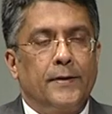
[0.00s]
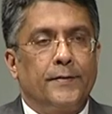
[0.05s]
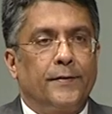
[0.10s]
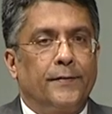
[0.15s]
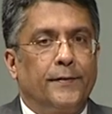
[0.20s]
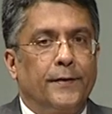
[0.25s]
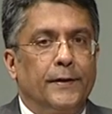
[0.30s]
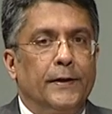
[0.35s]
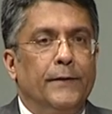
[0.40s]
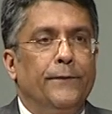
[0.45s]

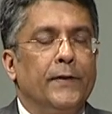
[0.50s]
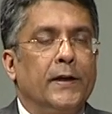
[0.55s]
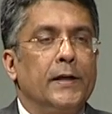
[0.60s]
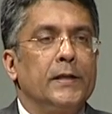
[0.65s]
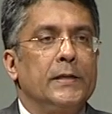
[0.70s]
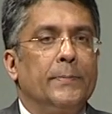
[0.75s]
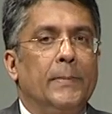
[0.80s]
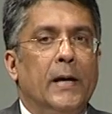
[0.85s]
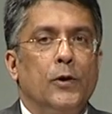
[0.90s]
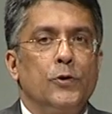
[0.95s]
And there's a
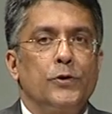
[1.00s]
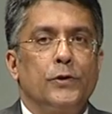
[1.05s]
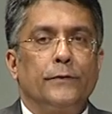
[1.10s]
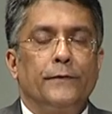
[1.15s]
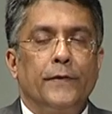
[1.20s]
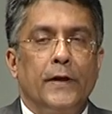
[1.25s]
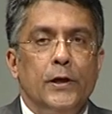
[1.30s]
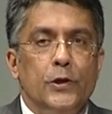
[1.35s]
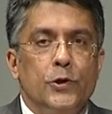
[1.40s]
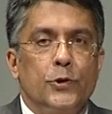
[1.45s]
significant
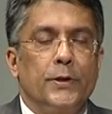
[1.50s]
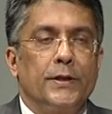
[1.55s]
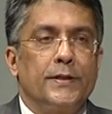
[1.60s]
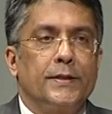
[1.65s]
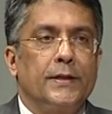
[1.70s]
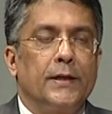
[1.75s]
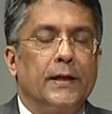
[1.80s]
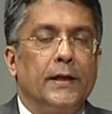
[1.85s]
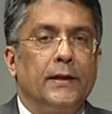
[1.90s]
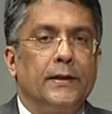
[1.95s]
amount of
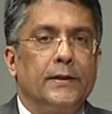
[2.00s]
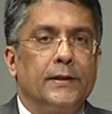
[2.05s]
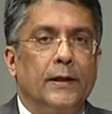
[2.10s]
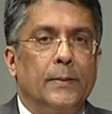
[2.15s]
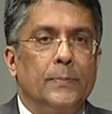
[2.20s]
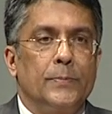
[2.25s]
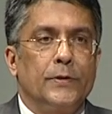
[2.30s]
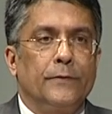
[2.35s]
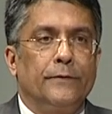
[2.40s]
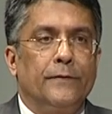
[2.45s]
interest
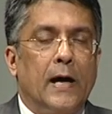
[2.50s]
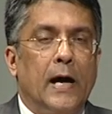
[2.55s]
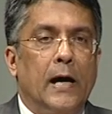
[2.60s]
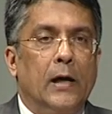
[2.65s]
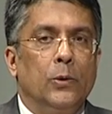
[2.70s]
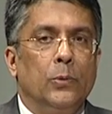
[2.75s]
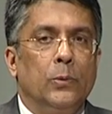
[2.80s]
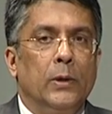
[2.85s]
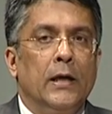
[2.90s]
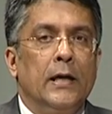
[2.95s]
in terms
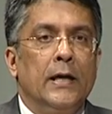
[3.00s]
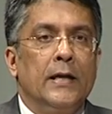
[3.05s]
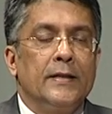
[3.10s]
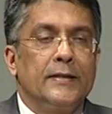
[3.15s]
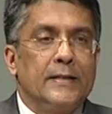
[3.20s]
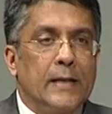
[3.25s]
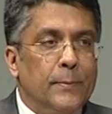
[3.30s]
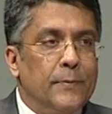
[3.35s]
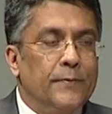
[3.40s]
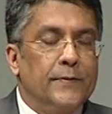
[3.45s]
of how
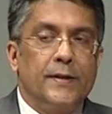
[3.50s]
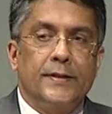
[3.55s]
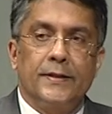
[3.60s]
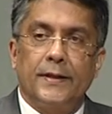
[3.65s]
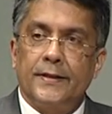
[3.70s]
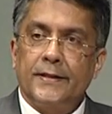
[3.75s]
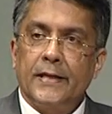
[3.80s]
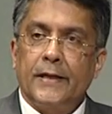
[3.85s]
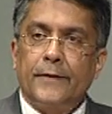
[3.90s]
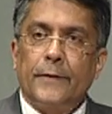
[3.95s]
some
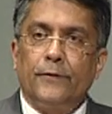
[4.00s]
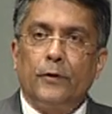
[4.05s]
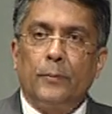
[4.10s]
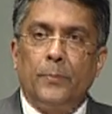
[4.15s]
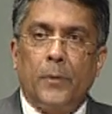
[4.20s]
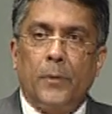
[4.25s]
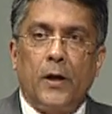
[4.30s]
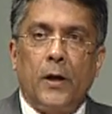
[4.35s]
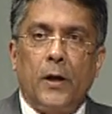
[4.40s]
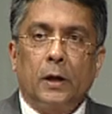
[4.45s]
of these successes